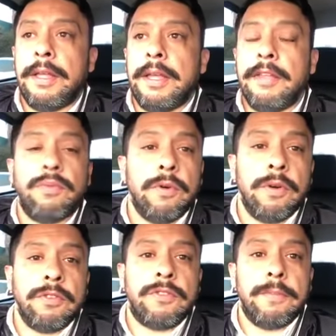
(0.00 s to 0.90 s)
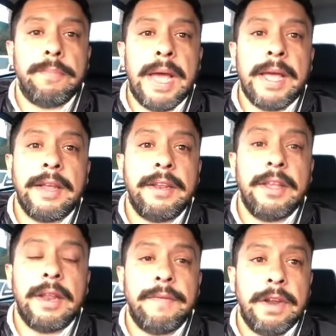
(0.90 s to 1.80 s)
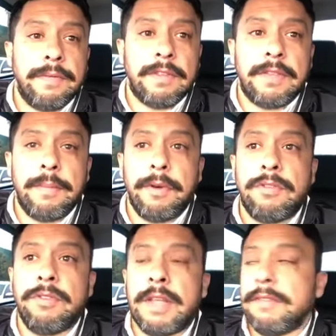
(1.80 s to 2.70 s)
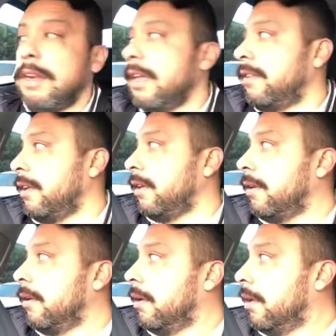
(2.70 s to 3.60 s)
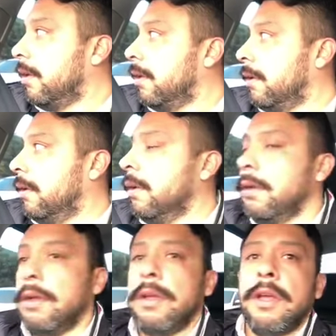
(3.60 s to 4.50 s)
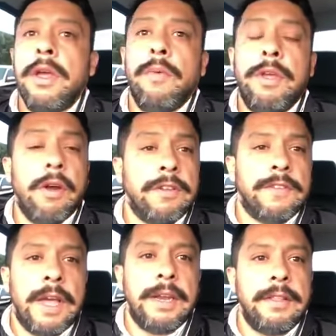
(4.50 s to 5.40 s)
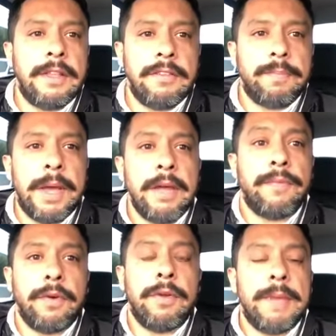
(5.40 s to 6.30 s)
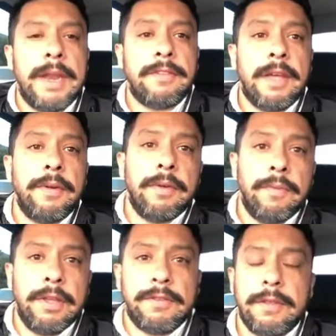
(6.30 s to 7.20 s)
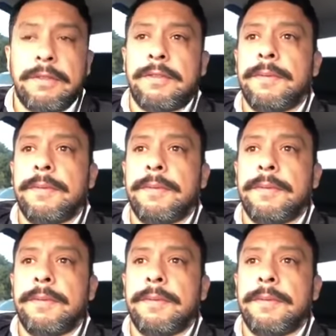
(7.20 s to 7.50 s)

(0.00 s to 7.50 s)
his words back in the 11th of December 2018. We are signing this pact for humanitarian reasons.